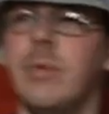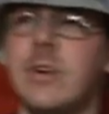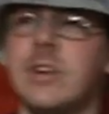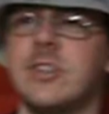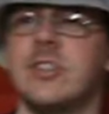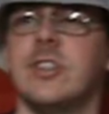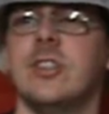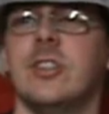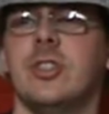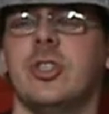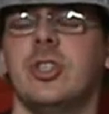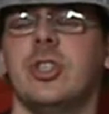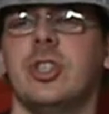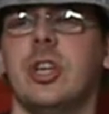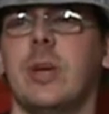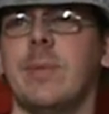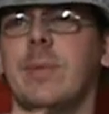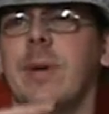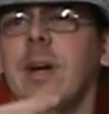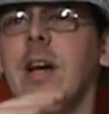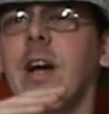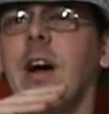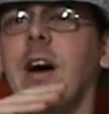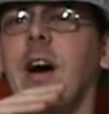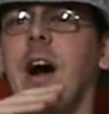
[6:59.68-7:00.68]
British
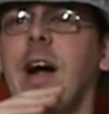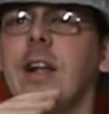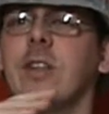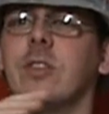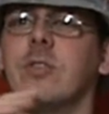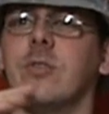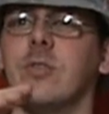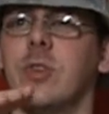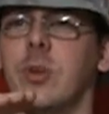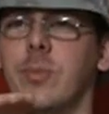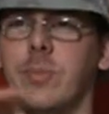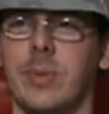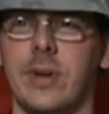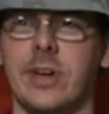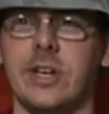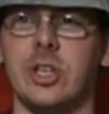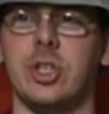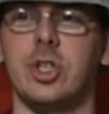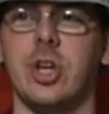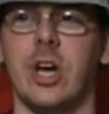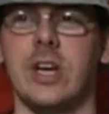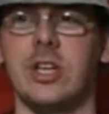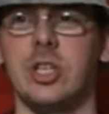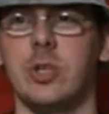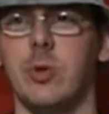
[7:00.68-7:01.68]
citizenship that
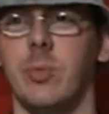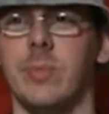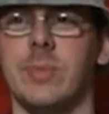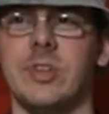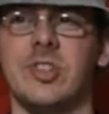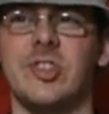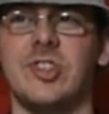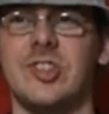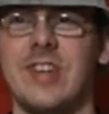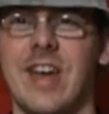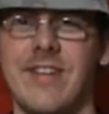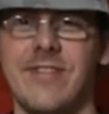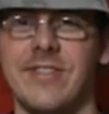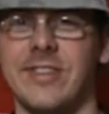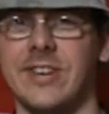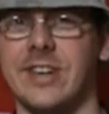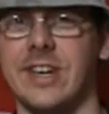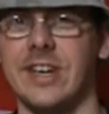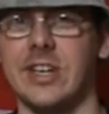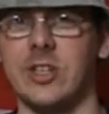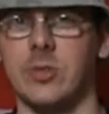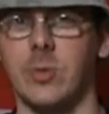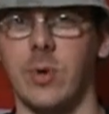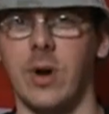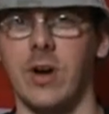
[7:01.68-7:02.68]
completely change. It wouldn't be
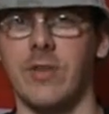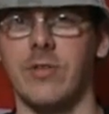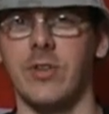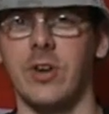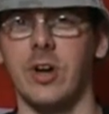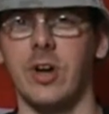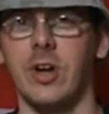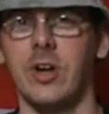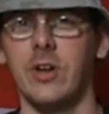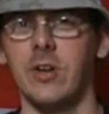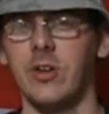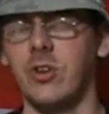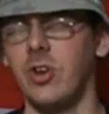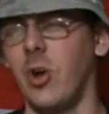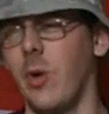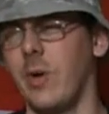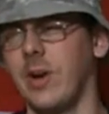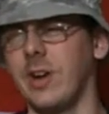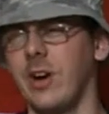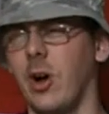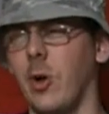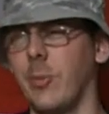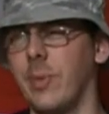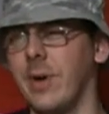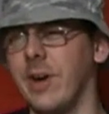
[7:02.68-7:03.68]
seven years, whatever,
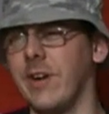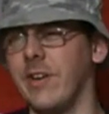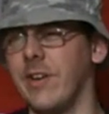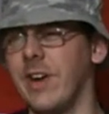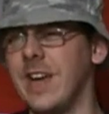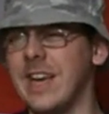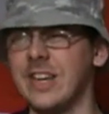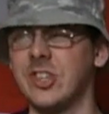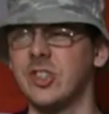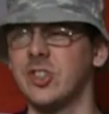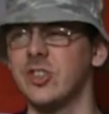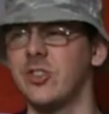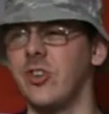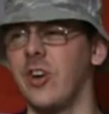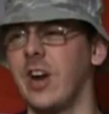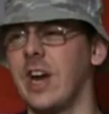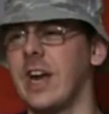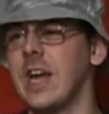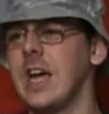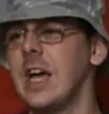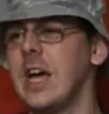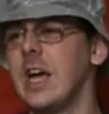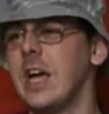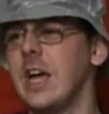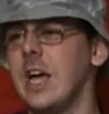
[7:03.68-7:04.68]
knowing a little bit of
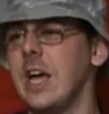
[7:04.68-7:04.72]
history.